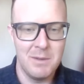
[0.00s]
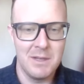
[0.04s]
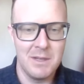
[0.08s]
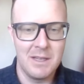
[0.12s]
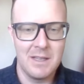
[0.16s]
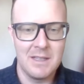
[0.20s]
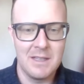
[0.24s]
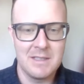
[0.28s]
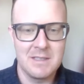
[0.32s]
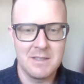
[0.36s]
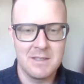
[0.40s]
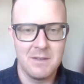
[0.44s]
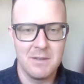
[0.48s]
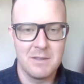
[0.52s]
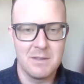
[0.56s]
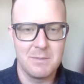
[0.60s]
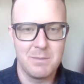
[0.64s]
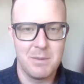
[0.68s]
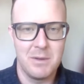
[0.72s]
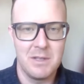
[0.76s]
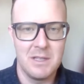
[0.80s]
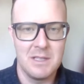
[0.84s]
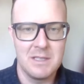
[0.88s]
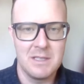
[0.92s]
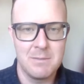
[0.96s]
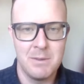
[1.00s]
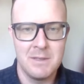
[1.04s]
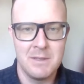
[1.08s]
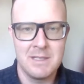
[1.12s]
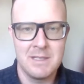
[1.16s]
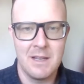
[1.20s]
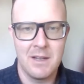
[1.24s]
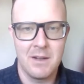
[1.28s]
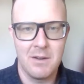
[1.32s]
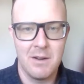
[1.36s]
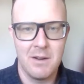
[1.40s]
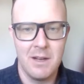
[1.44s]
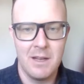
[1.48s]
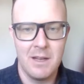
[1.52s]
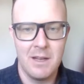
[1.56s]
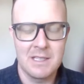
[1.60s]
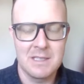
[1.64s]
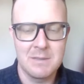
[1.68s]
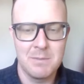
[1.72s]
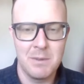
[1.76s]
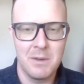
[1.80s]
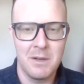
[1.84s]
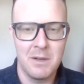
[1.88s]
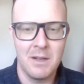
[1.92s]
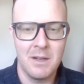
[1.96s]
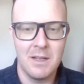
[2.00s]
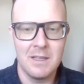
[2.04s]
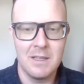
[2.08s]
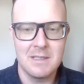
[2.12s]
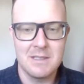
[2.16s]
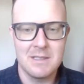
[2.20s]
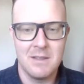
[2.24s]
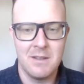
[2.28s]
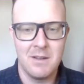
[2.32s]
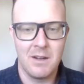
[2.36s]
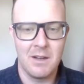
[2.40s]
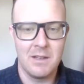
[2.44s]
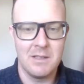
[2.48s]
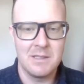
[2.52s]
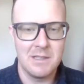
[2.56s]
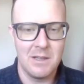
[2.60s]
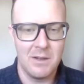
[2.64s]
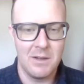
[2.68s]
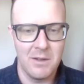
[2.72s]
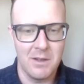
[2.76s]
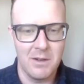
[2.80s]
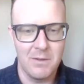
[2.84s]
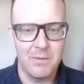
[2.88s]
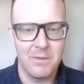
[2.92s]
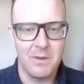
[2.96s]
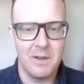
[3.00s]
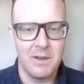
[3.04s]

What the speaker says: because those participants had a great experience and they're going to tell their